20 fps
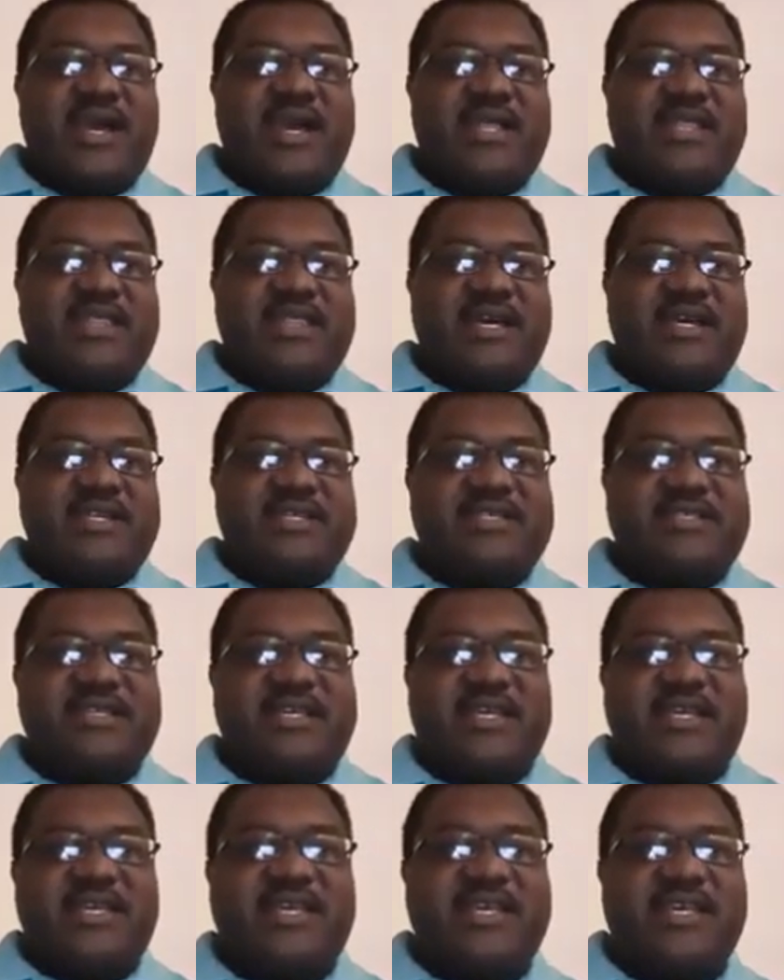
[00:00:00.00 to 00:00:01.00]
And that is
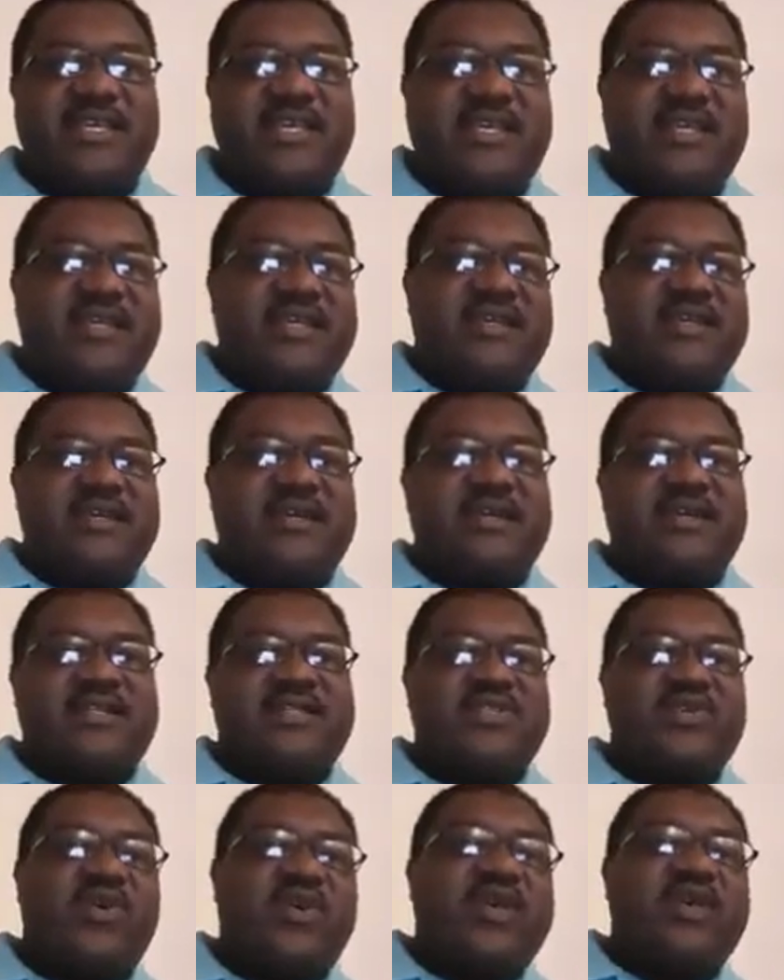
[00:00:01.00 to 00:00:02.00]
the key
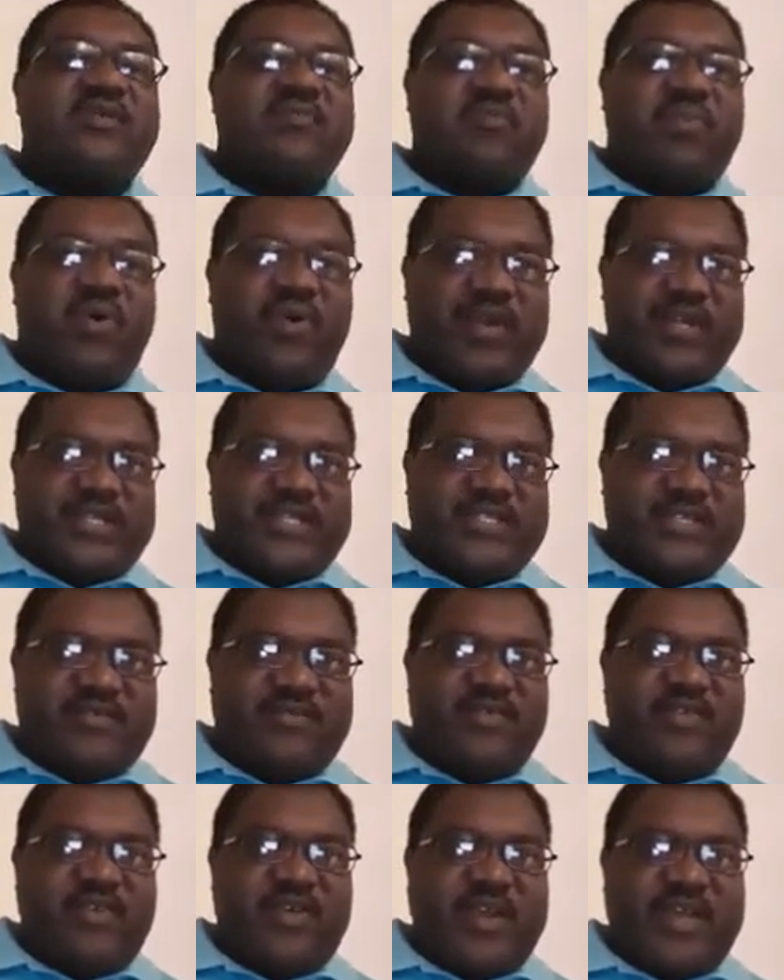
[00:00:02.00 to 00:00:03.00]
talking point
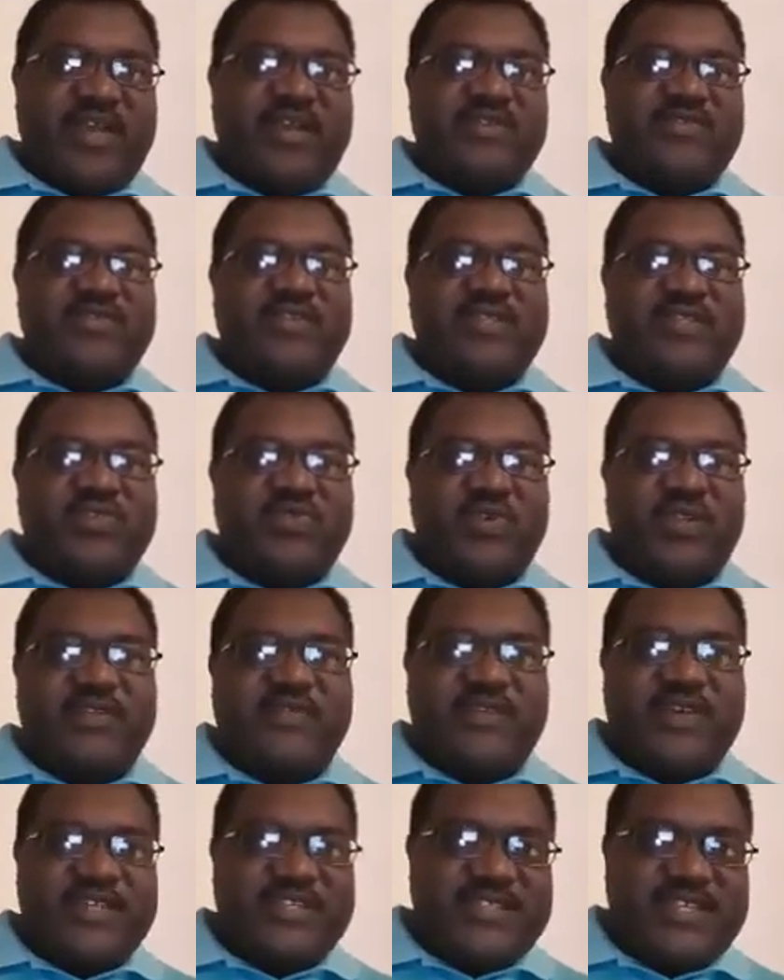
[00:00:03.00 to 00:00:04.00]
for a country in the
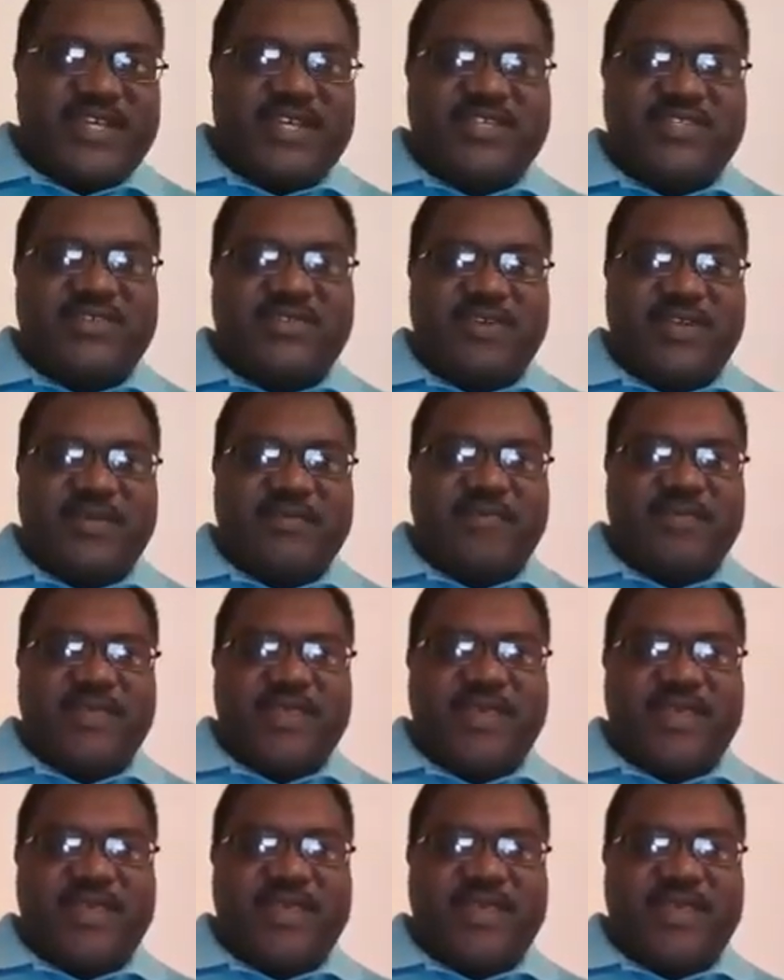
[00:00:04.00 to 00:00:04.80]
21st century